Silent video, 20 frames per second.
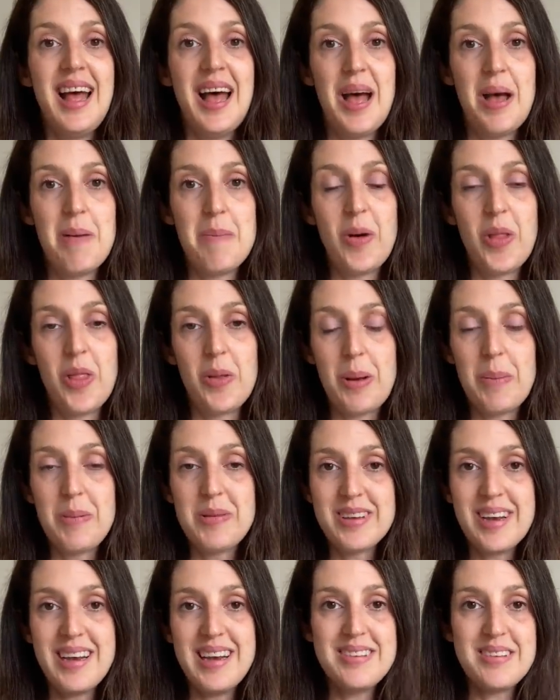um, on the
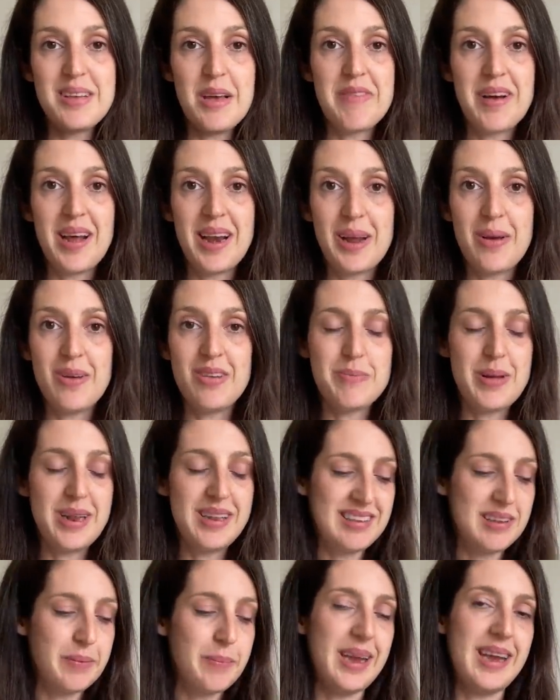website so it felt like it was
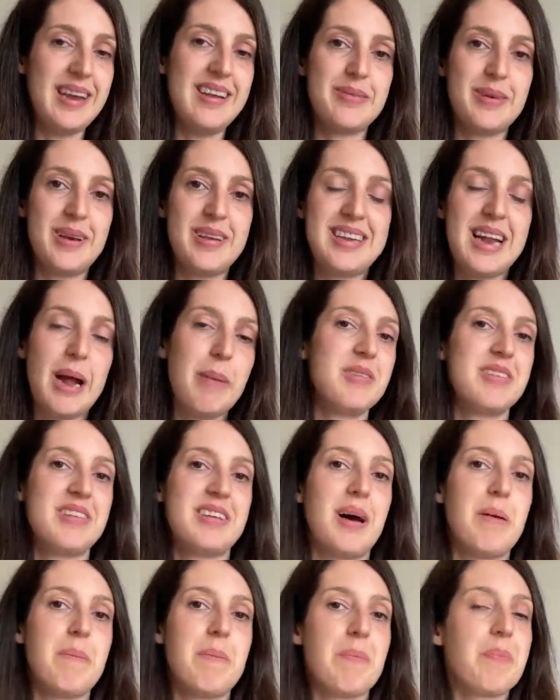meant to be so I snapped it
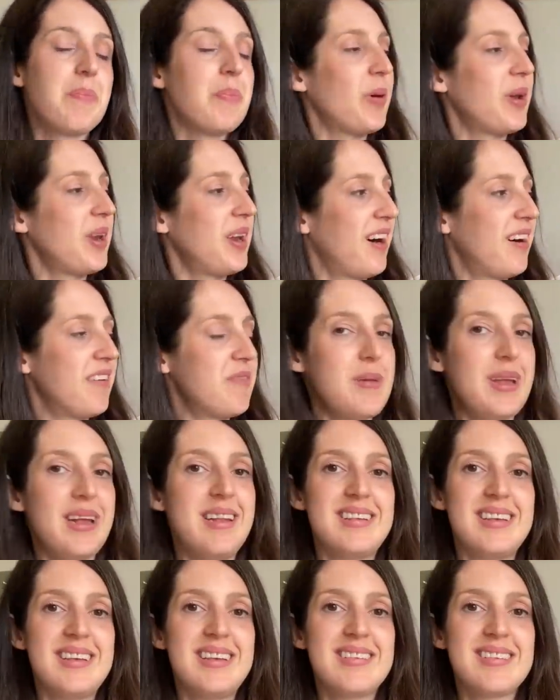up one and a half
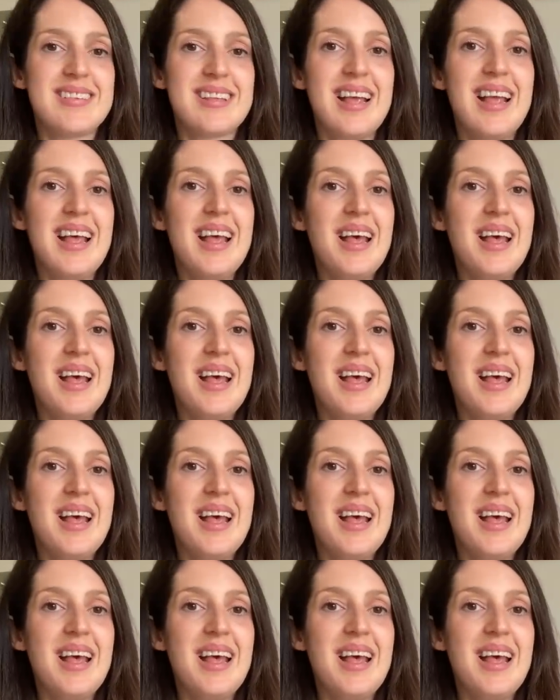meters